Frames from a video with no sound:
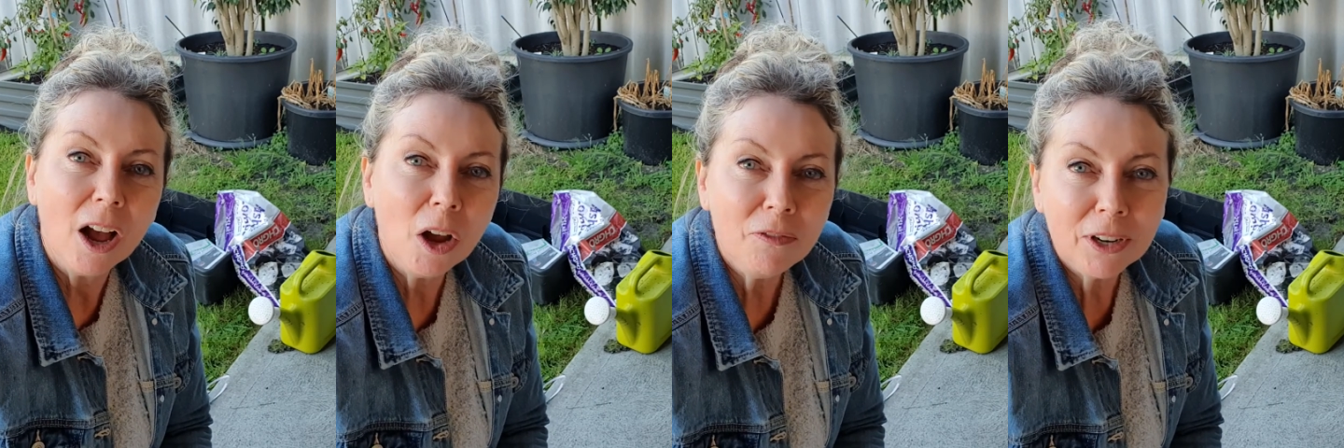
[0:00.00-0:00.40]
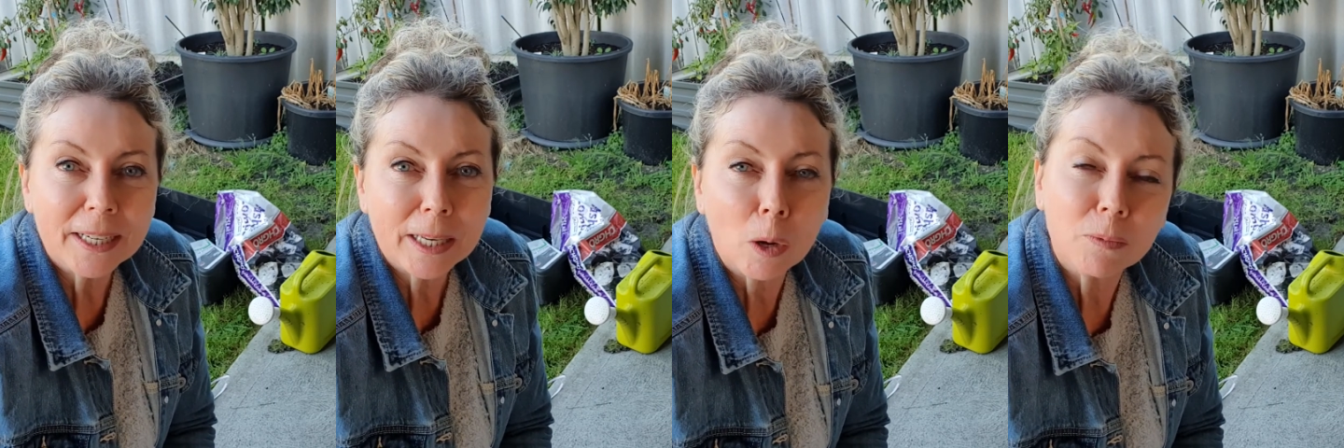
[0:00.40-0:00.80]
Hopefully
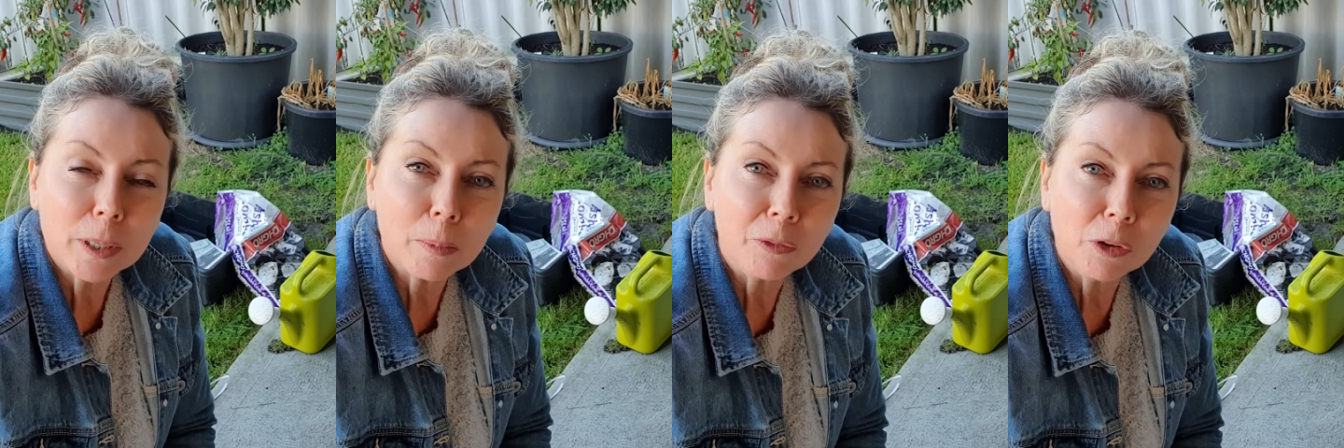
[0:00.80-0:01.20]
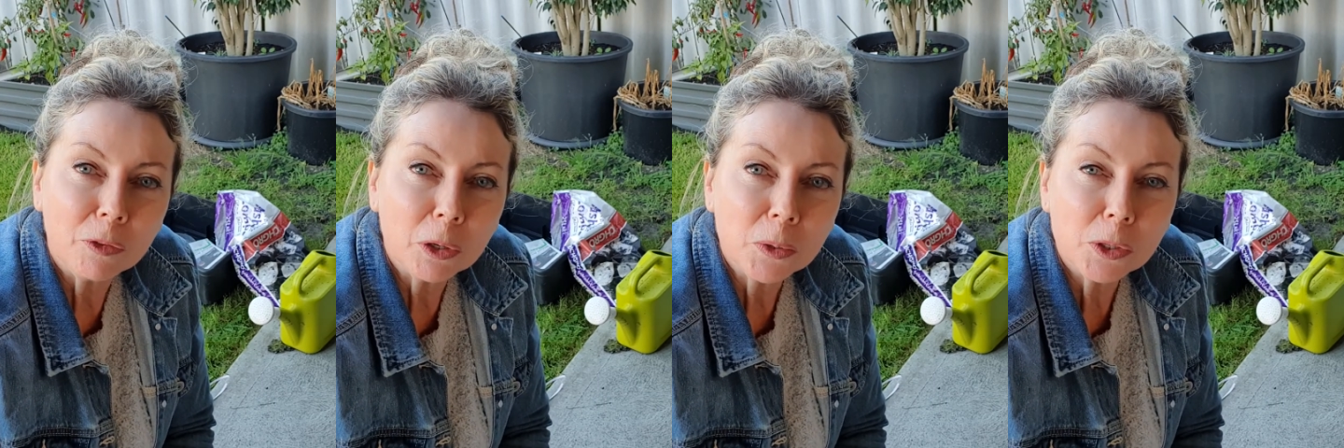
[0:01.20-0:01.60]
it's helped some of you
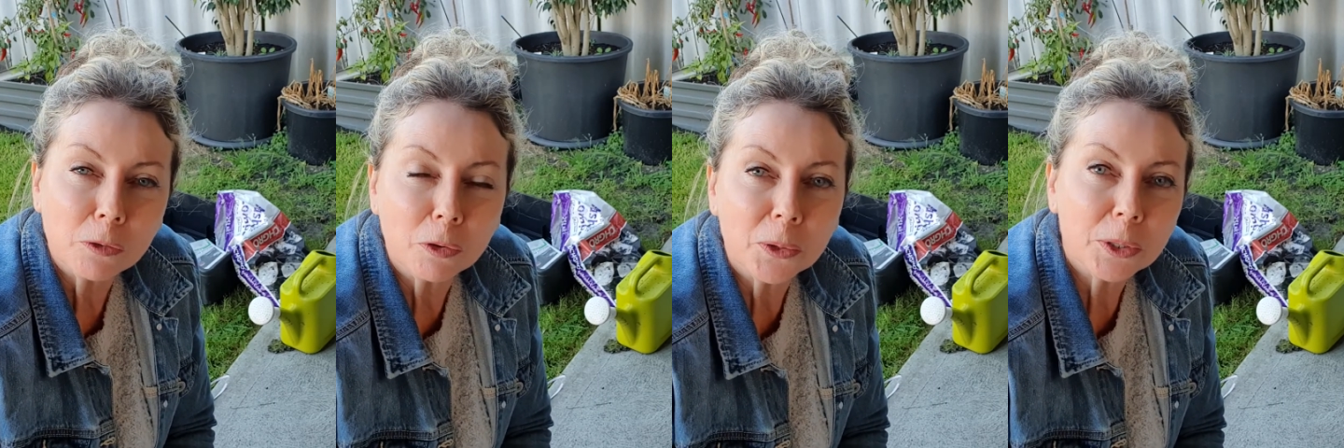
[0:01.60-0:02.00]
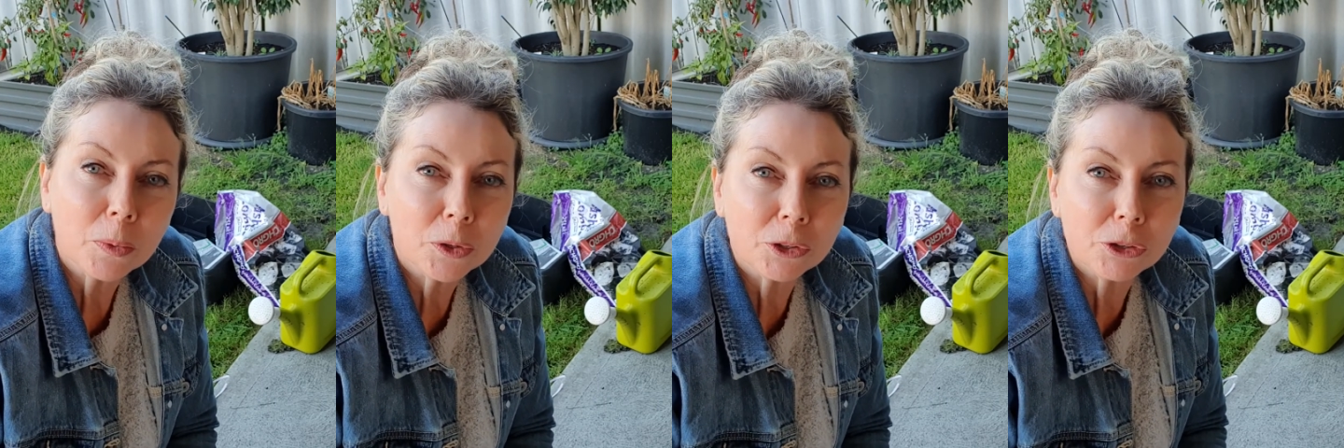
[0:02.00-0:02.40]
viewers who've always
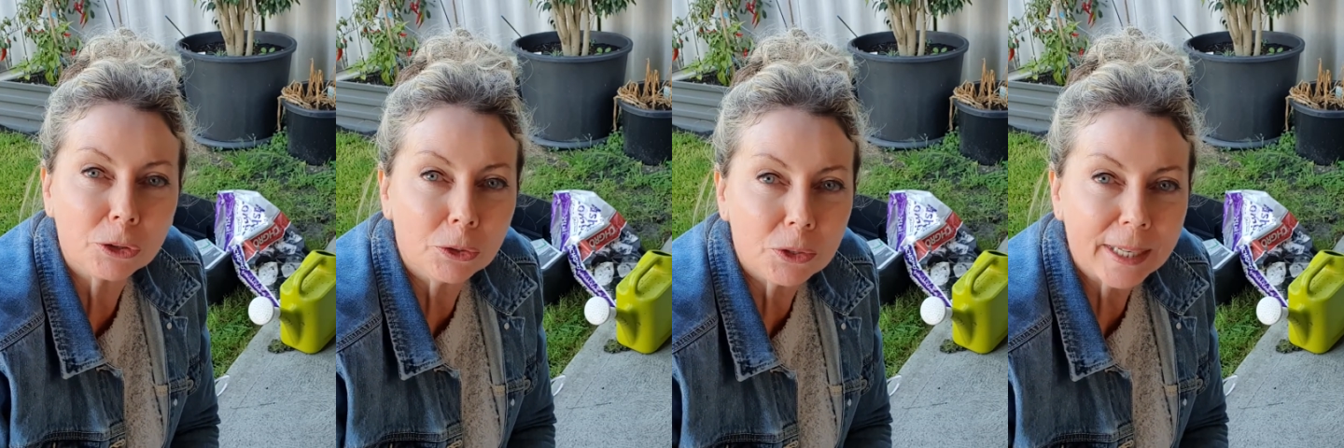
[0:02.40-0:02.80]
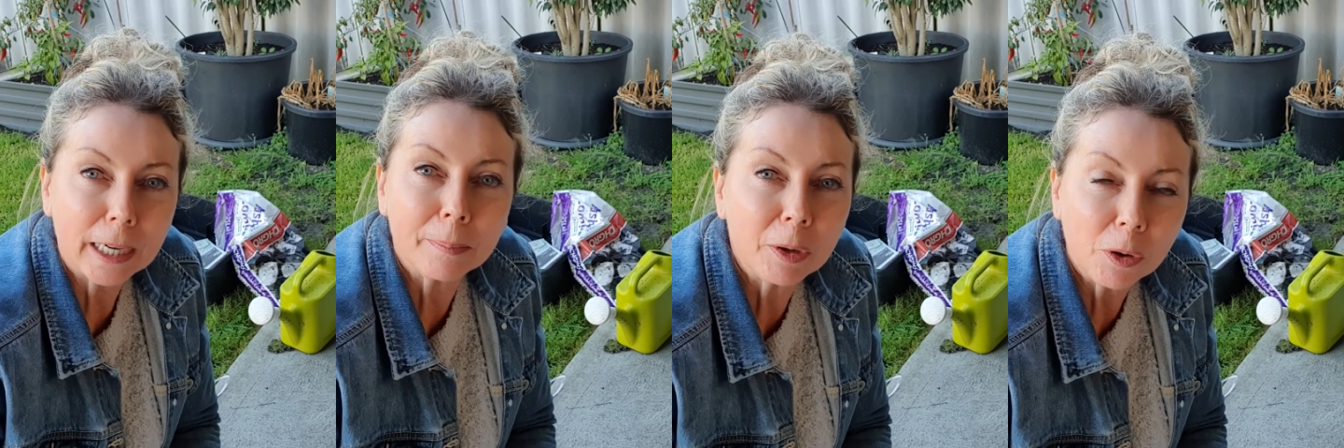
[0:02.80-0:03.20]
wanted to set
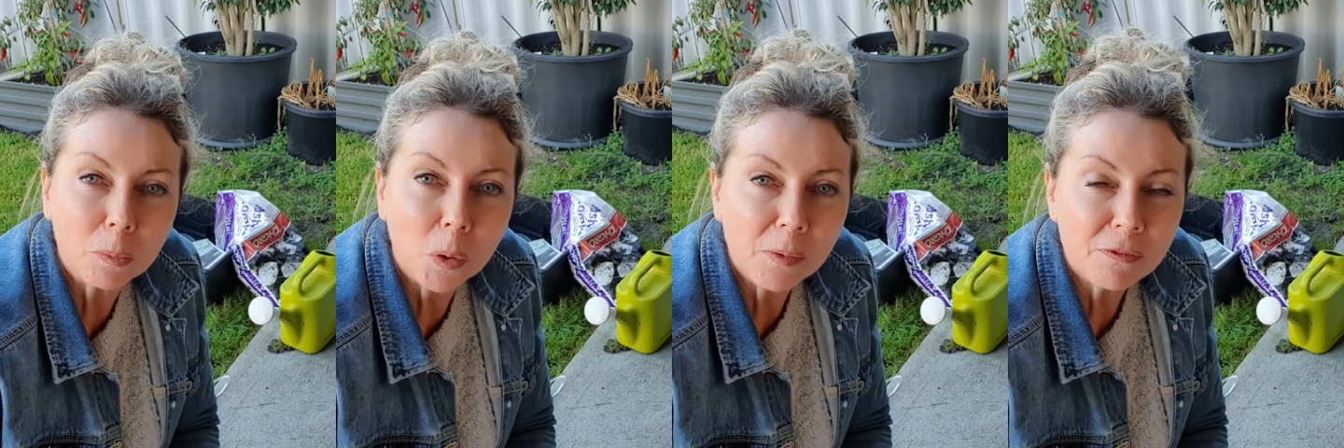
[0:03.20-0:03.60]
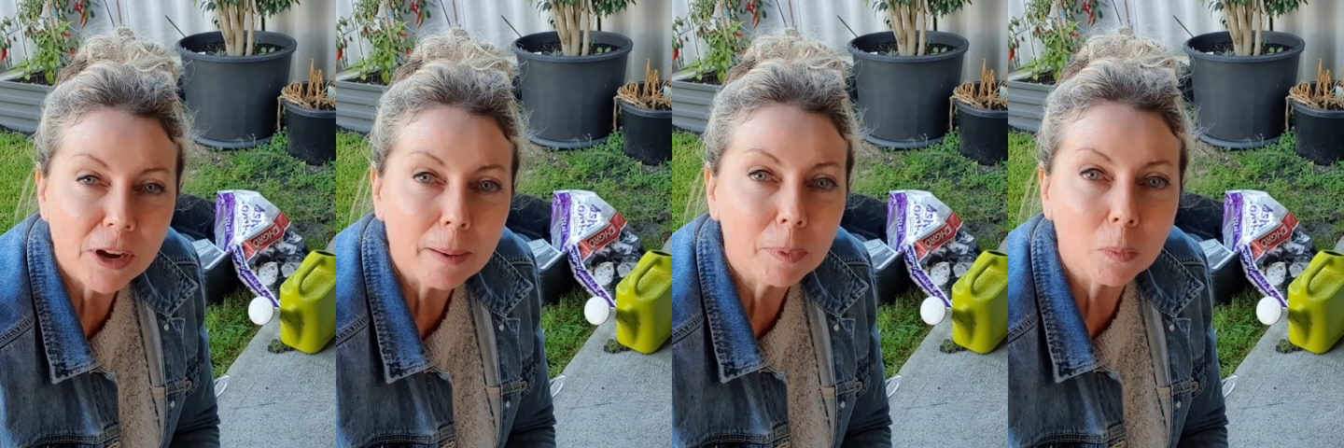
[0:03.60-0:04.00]
up your own worm
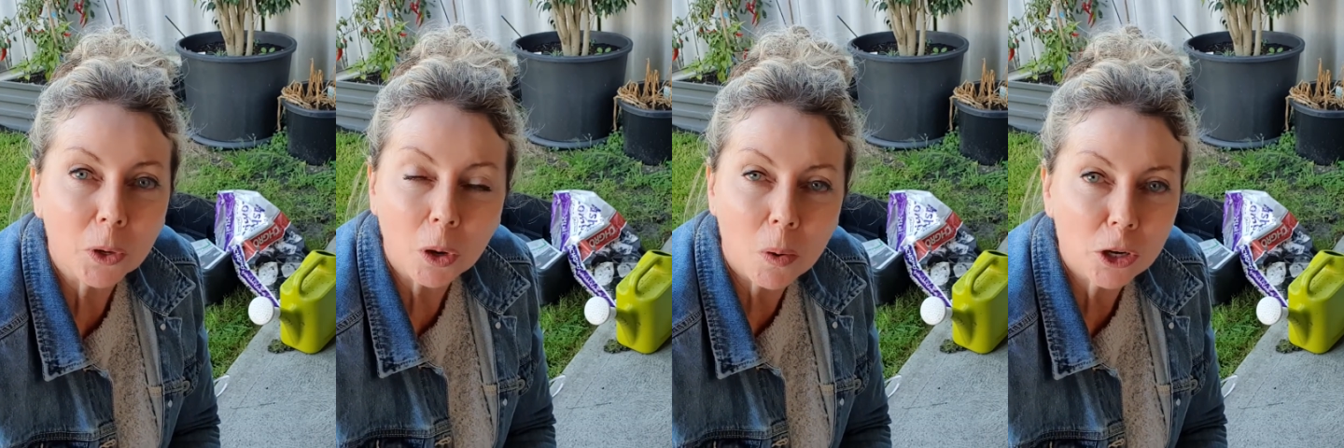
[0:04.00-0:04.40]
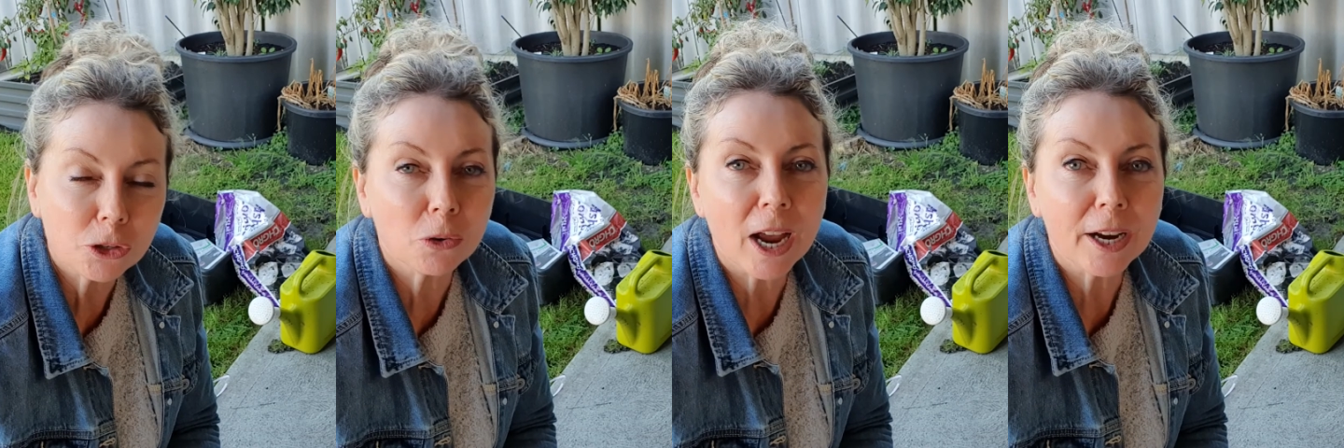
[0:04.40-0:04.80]
farm but weren't quite
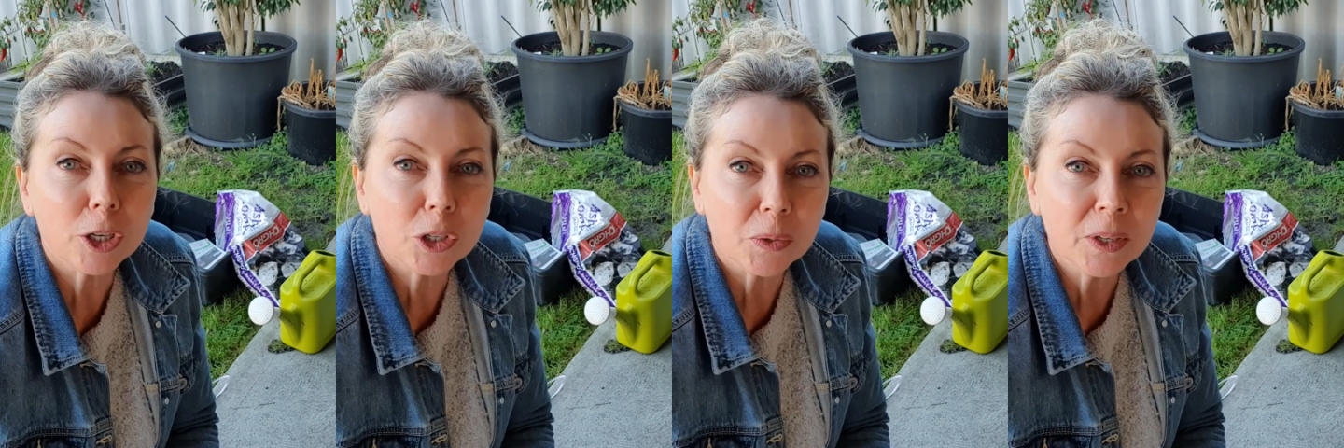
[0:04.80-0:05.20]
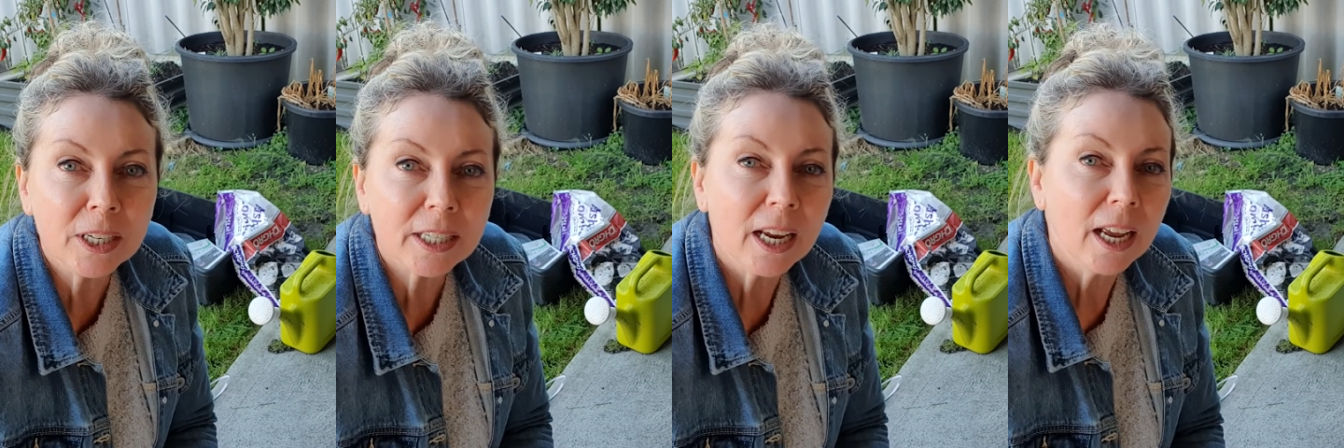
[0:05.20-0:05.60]
sure how to do
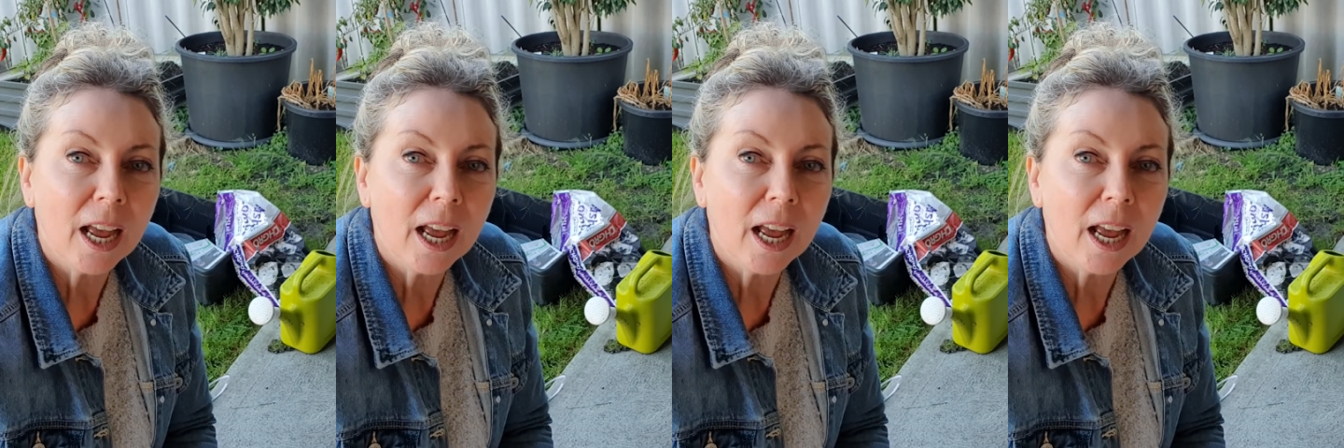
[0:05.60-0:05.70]
it.